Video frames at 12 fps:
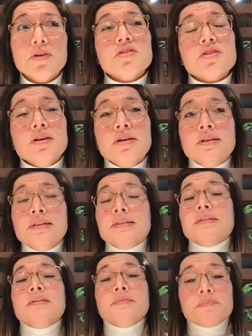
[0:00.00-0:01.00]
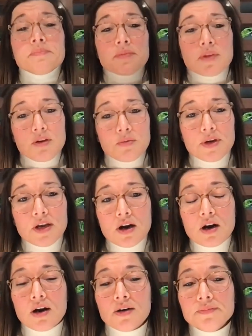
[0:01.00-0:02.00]
But here we
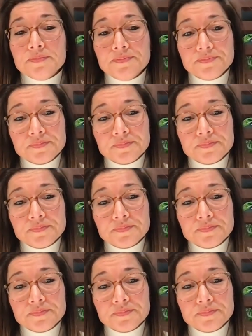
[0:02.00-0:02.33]
are.